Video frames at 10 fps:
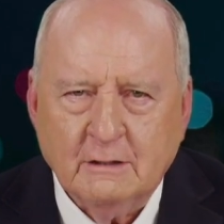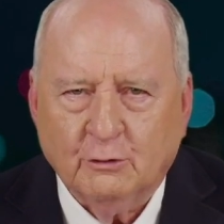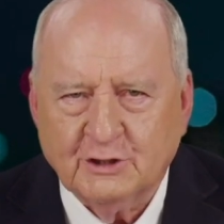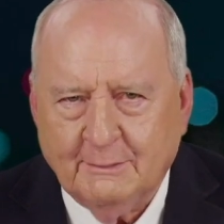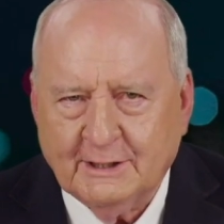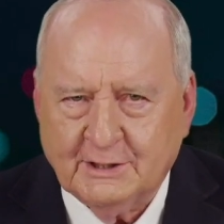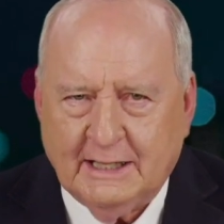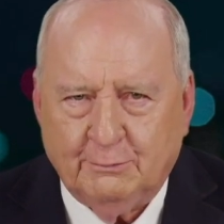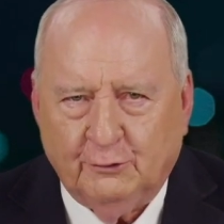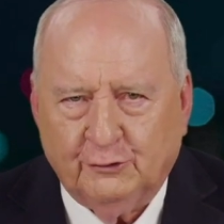Well, some
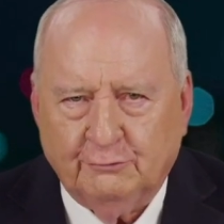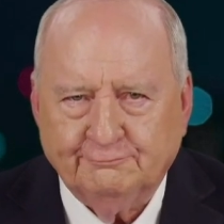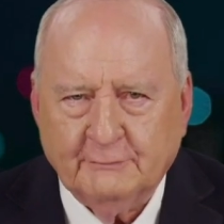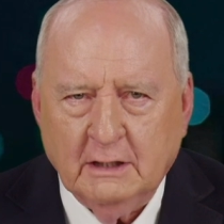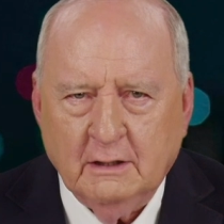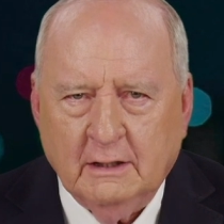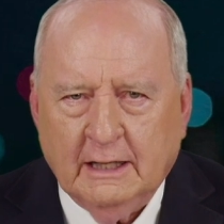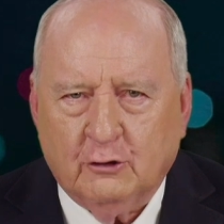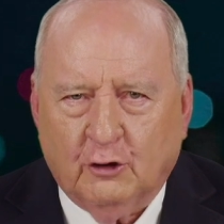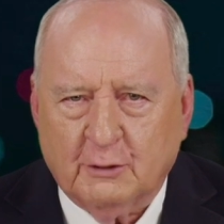examples.
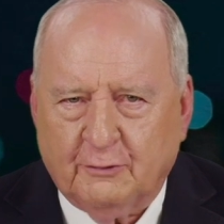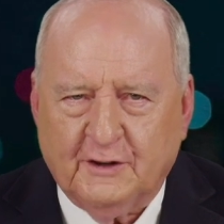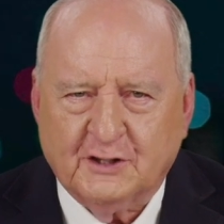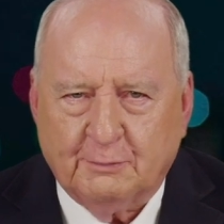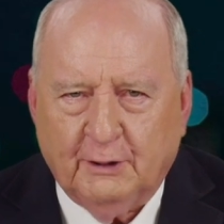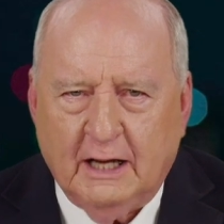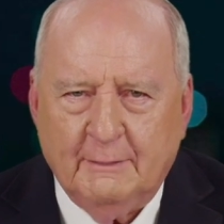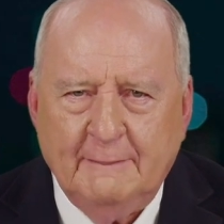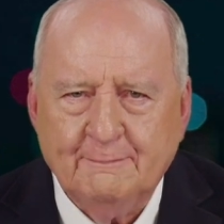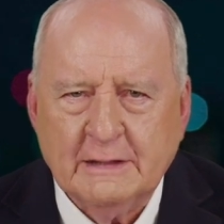According to Professor
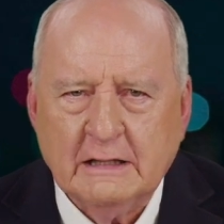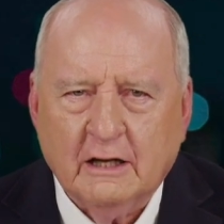Plimer,